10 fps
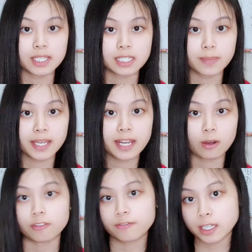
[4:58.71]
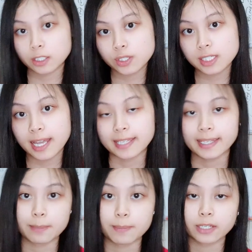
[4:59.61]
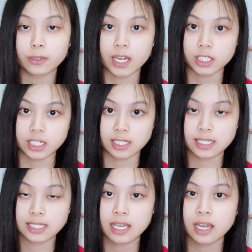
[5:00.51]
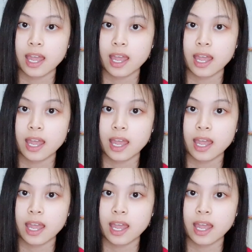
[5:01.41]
is made up of factual and KBAT questions,